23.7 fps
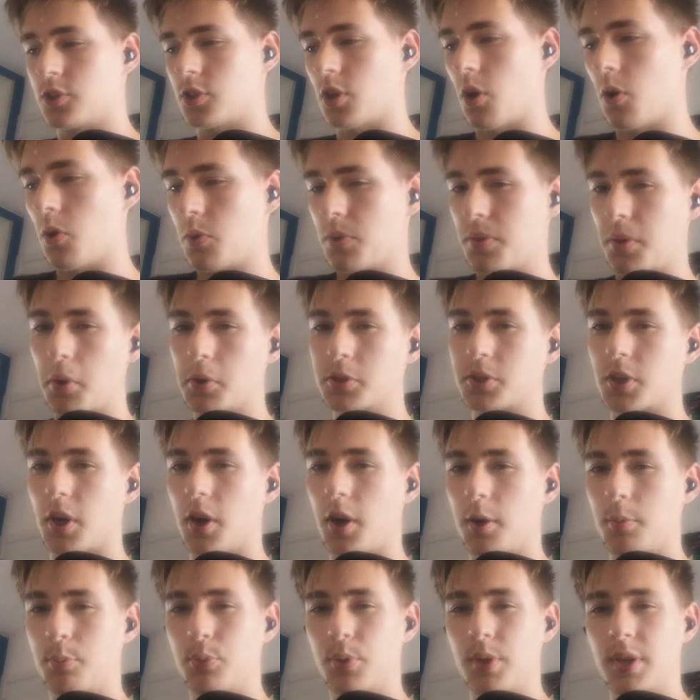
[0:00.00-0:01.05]
So those
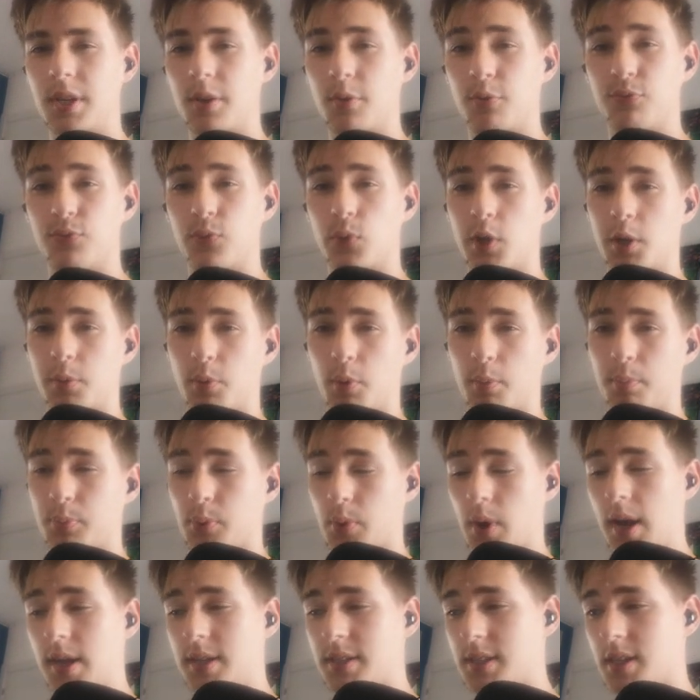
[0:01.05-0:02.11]
are pretty affordable
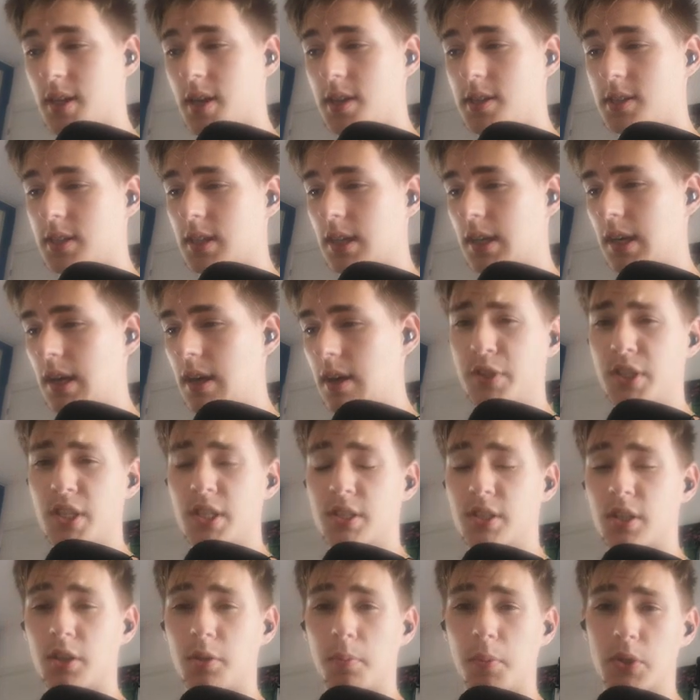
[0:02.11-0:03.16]
prices.
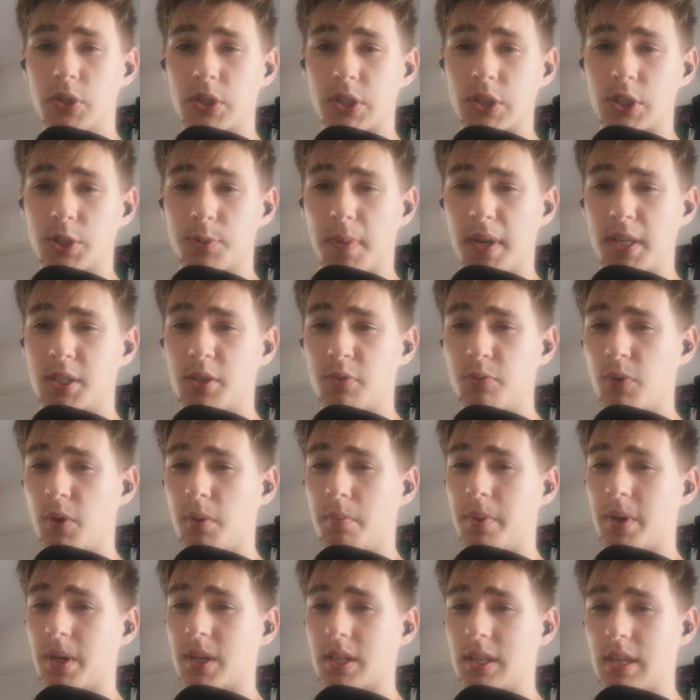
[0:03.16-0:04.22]
Obviously, it's not the most expensive
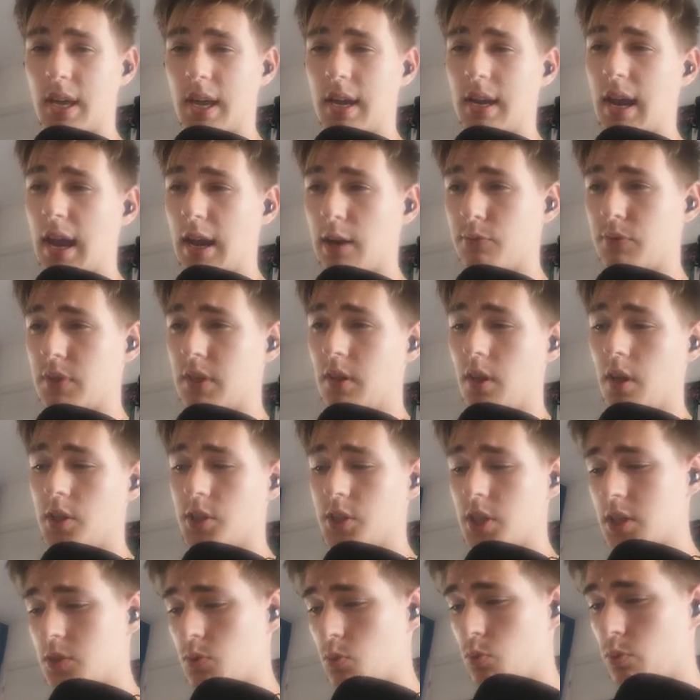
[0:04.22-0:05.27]
one, but again, NFT
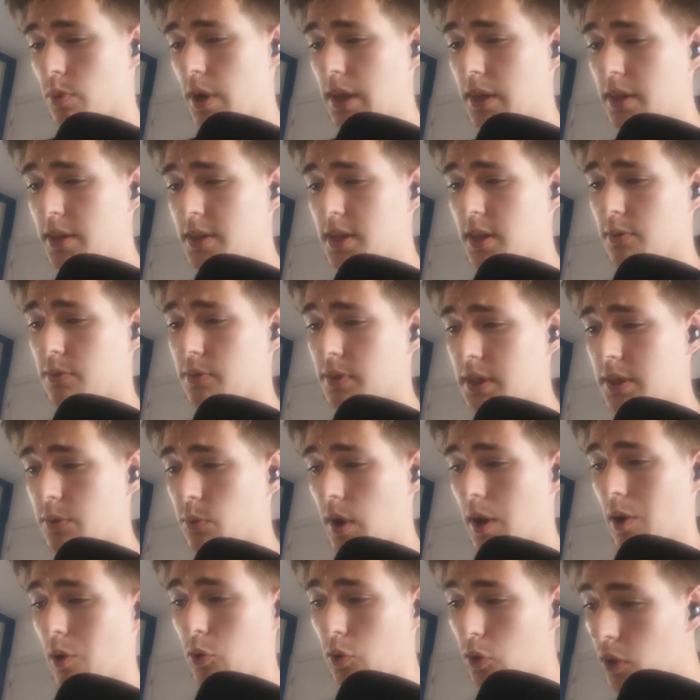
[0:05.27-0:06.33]
Launch is relatively
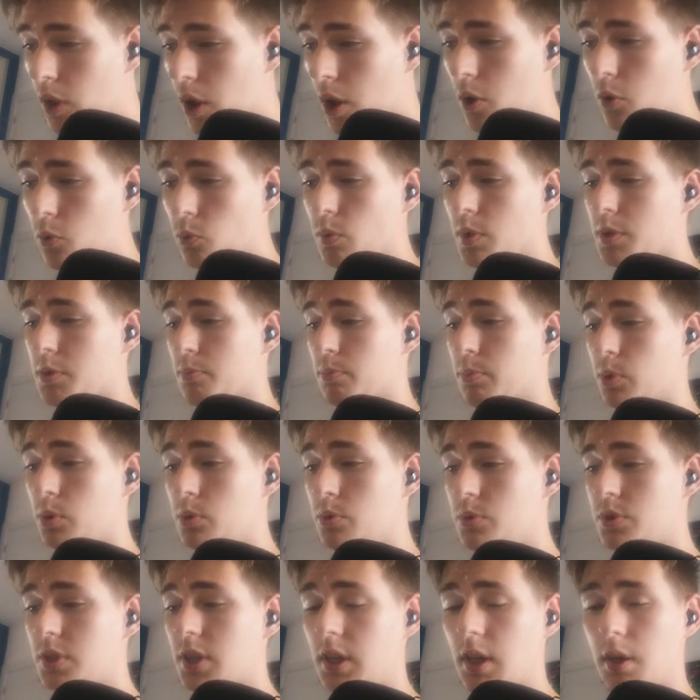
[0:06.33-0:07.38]
well known with
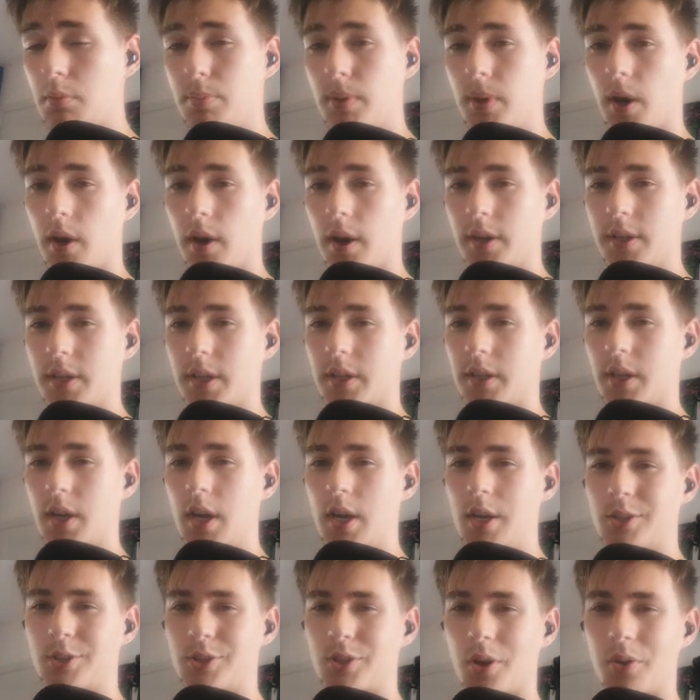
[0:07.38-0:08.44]
Bluezilla behind it.
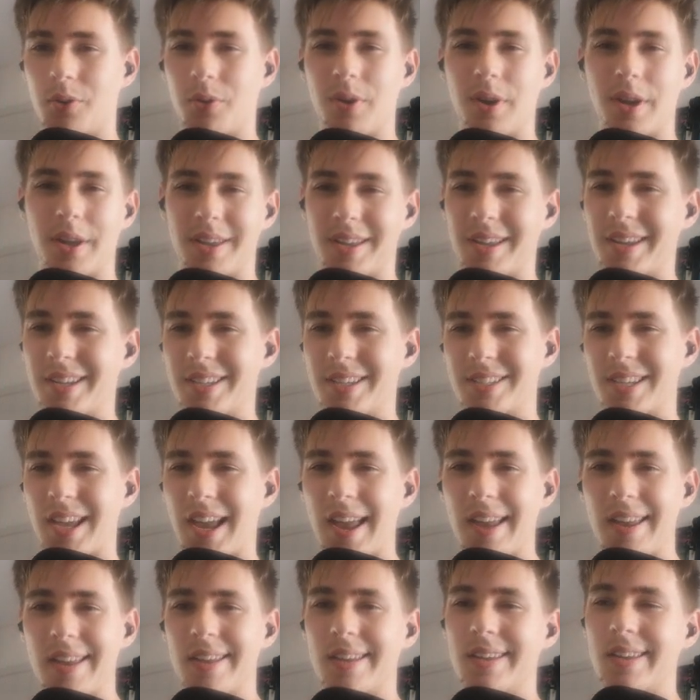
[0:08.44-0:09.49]
So it is
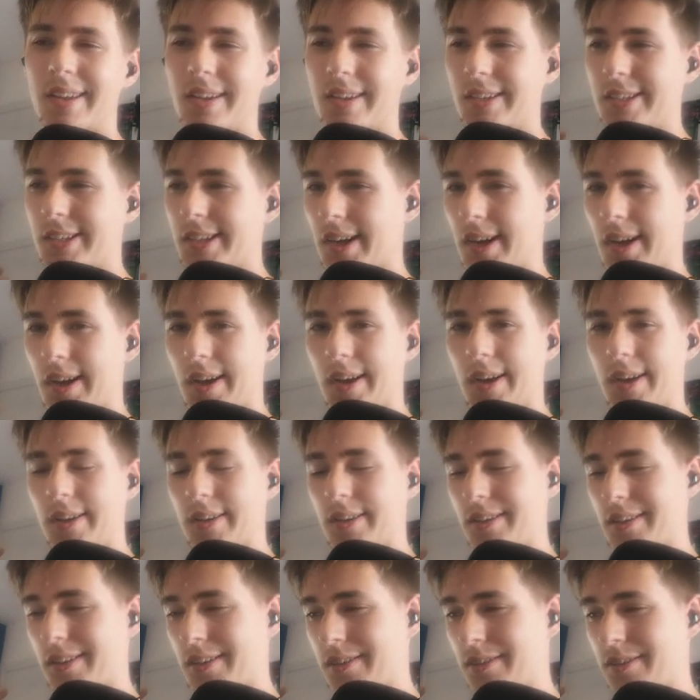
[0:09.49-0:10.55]
a
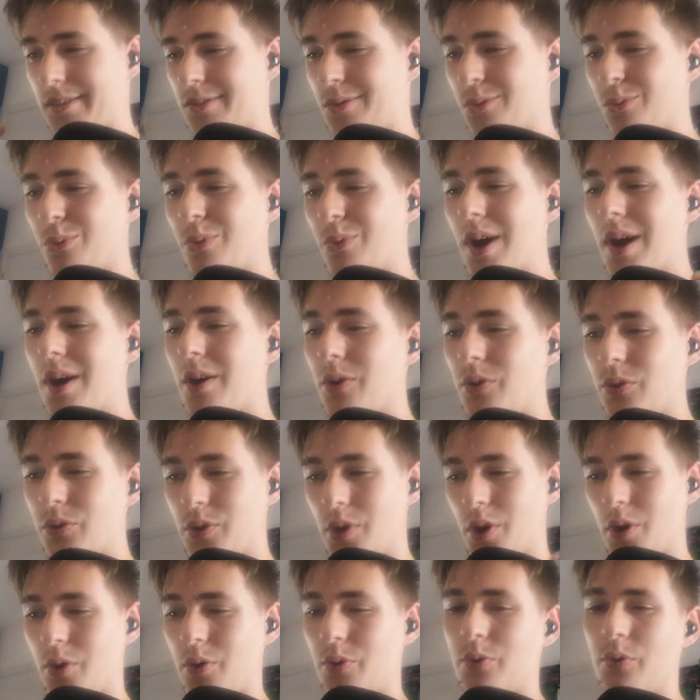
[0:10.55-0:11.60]
uh,
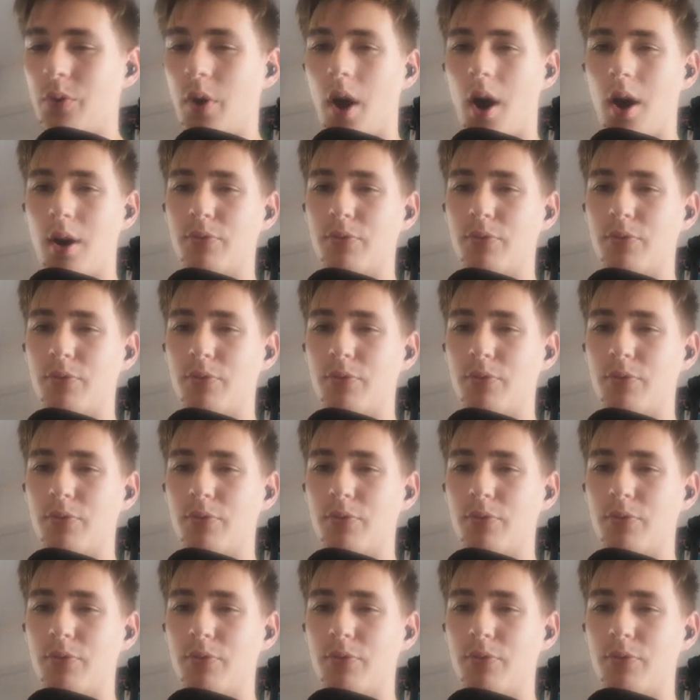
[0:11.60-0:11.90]
well-known,